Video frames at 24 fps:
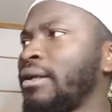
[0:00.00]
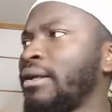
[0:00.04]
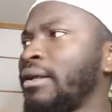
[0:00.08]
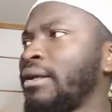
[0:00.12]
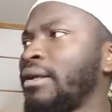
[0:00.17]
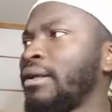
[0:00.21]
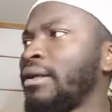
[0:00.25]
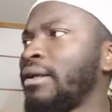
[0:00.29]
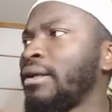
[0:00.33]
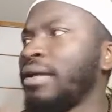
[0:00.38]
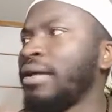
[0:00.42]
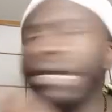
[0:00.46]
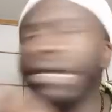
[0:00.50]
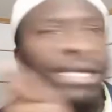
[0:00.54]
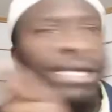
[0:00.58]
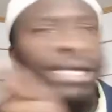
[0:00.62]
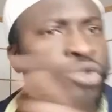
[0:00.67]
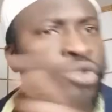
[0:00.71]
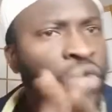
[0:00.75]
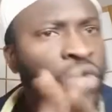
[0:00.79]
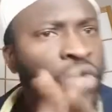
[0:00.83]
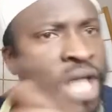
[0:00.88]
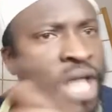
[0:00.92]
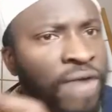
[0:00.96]
He told
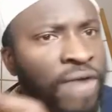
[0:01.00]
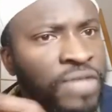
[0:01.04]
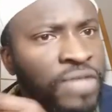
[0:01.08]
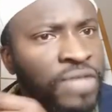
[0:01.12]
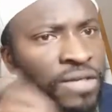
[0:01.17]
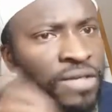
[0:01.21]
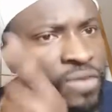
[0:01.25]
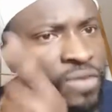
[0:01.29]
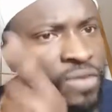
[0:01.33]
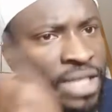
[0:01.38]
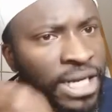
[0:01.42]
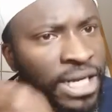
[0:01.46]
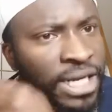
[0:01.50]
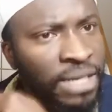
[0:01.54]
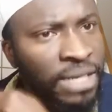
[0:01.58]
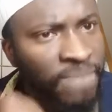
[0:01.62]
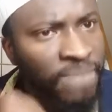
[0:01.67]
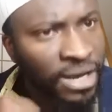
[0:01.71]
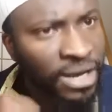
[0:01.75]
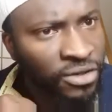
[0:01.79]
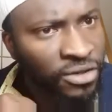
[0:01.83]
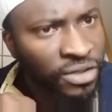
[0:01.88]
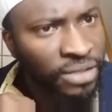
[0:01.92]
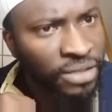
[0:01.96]
Hafsa to send the
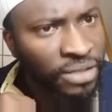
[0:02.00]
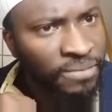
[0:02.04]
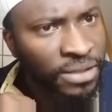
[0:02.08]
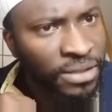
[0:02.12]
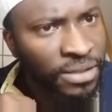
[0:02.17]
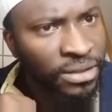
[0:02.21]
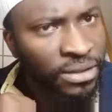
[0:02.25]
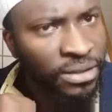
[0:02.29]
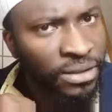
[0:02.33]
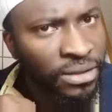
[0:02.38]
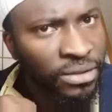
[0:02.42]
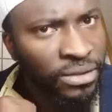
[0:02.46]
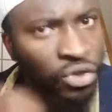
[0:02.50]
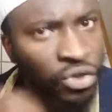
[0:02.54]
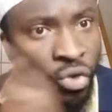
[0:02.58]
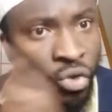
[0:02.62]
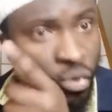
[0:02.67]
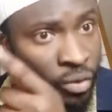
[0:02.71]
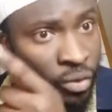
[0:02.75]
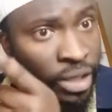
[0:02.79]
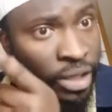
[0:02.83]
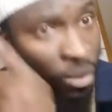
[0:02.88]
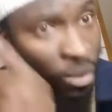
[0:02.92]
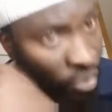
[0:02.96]
manuscript. So there
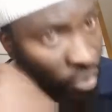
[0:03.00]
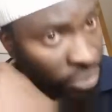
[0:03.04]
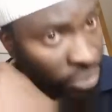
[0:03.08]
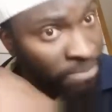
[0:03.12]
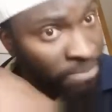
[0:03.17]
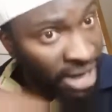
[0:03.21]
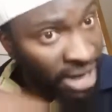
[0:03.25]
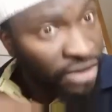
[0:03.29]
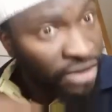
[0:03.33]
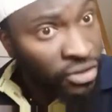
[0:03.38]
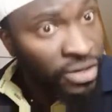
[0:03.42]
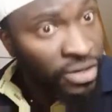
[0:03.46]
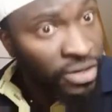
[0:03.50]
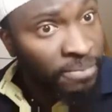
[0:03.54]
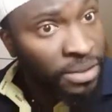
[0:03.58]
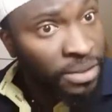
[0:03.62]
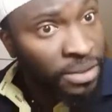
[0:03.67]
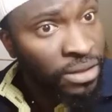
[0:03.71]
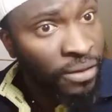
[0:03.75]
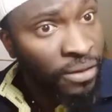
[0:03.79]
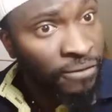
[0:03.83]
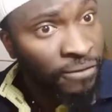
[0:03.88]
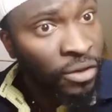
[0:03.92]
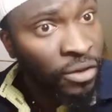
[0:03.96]
was manuscript of the
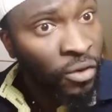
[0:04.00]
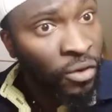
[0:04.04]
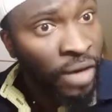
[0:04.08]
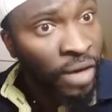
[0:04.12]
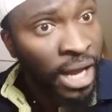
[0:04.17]
Quran